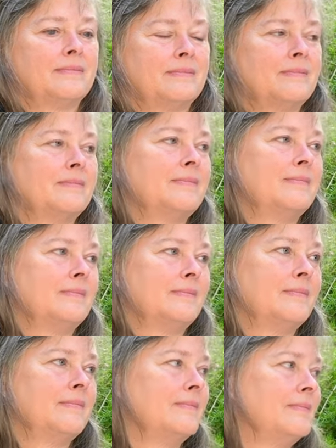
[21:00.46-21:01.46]

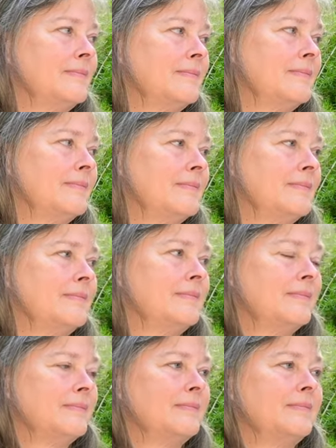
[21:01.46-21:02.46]

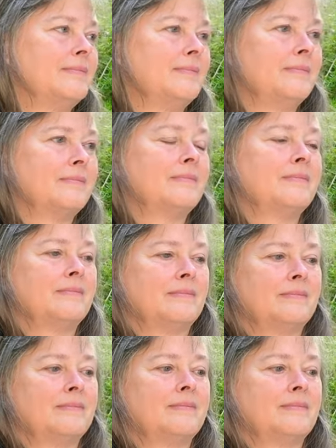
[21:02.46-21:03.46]

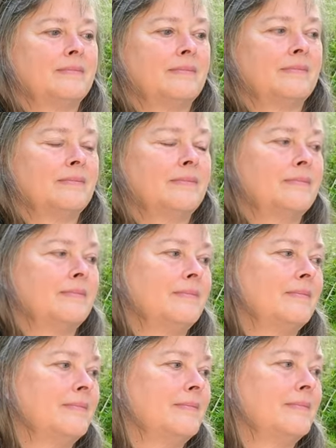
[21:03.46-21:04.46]

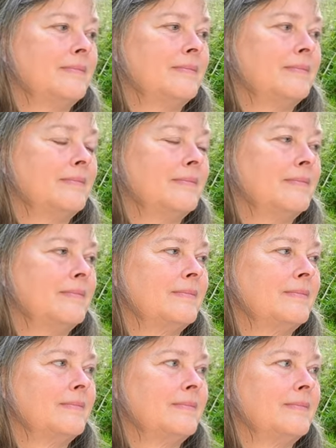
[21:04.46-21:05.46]

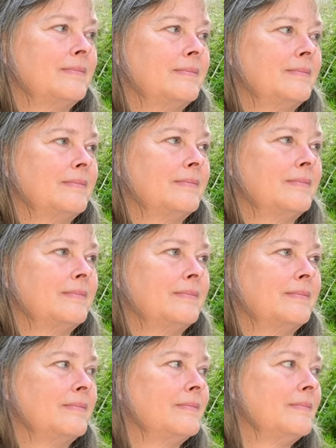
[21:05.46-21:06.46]

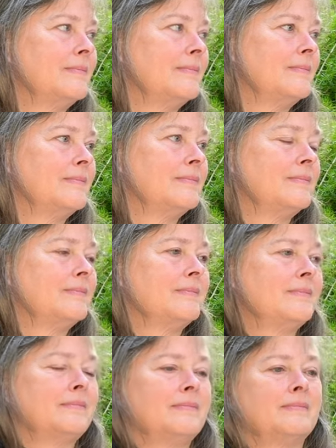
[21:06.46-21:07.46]

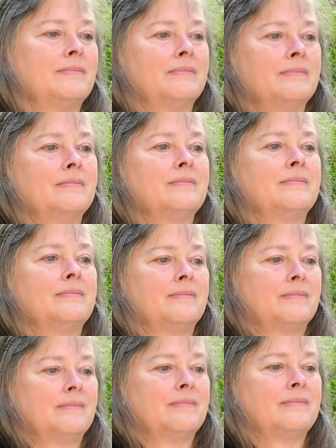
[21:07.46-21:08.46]
The person shown says nothing.